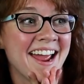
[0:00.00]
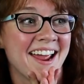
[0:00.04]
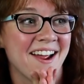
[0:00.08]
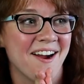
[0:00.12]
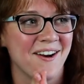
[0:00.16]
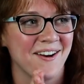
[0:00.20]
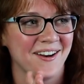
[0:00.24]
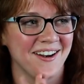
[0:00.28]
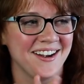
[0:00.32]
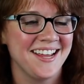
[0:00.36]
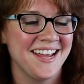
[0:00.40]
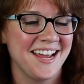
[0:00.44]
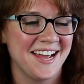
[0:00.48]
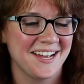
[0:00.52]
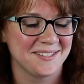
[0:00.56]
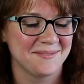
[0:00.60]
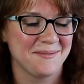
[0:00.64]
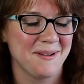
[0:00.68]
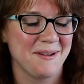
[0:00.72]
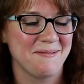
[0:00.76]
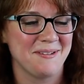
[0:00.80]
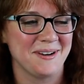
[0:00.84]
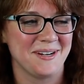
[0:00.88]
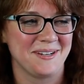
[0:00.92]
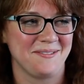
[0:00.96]
I already
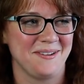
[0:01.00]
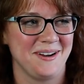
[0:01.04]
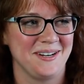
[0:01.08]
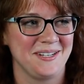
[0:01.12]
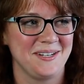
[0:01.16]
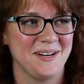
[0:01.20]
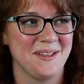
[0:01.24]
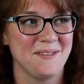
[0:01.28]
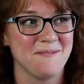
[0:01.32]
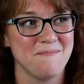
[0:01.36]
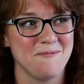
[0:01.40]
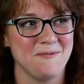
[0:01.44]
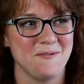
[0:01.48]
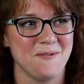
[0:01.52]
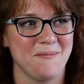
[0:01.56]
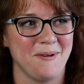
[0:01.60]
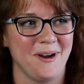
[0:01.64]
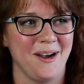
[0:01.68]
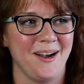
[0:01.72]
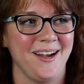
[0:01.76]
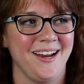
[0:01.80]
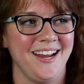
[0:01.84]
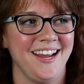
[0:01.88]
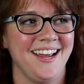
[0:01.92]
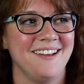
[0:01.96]
asked my weird question at the pool
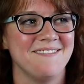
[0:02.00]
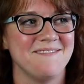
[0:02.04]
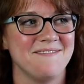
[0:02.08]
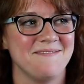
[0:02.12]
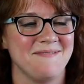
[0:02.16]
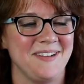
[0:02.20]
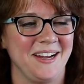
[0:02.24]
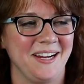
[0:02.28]
party.